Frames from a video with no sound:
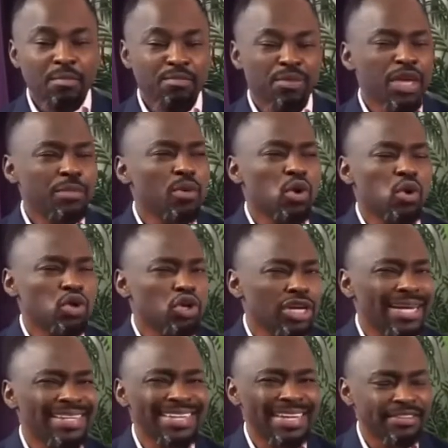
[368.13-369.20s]
People could
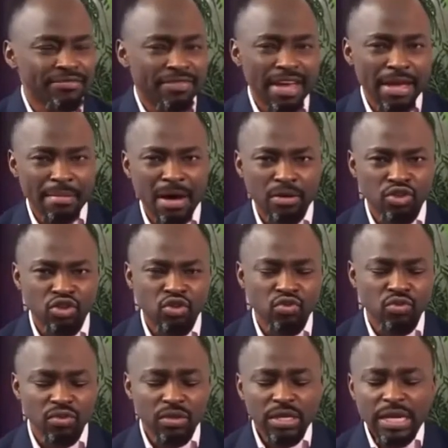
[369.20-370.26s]
not identify about
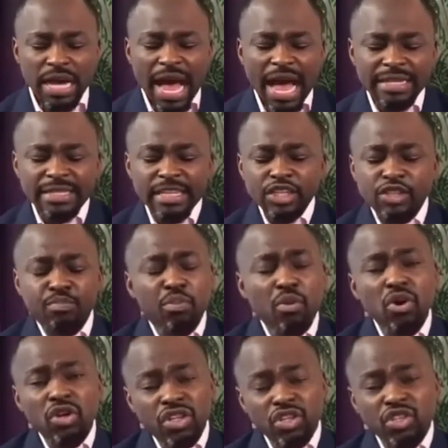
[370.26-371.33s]
you. At this
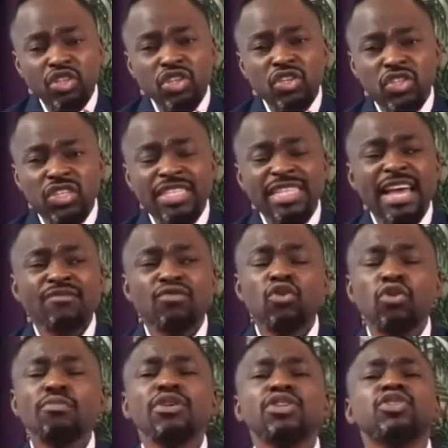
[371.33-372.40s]
point in Jesus' life,
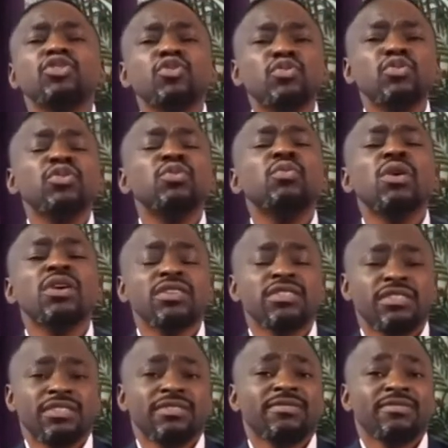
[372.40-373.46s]
nobody knew who he
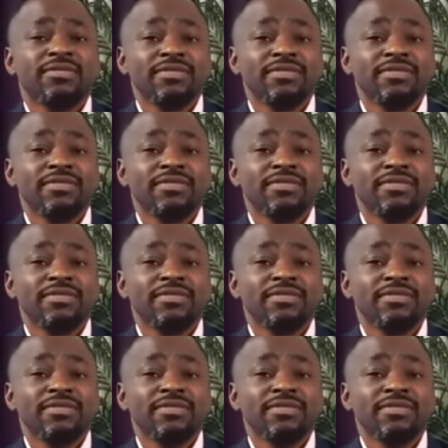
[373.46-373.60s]
was.